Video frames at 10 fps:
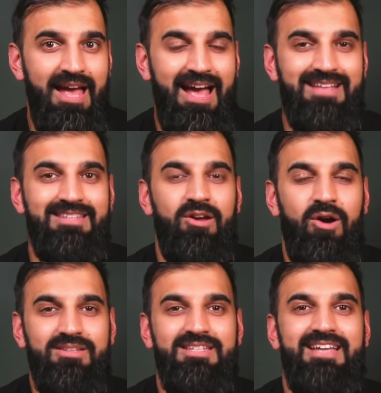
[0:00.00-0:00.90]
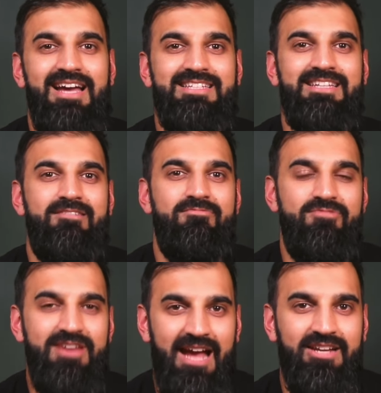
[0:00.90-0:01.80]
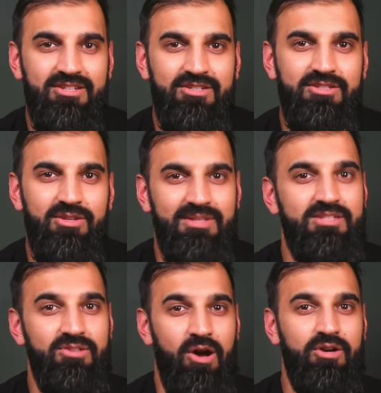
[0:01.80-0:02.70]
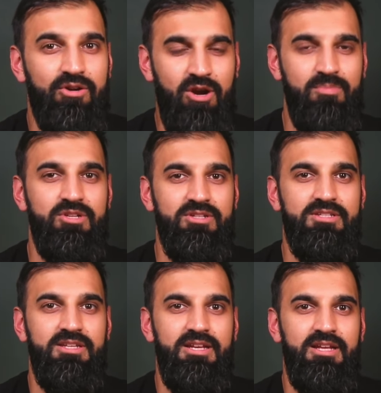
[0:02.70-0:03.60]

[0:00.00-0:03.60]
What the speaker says: has an oxidizing reaction to these darker chromogens.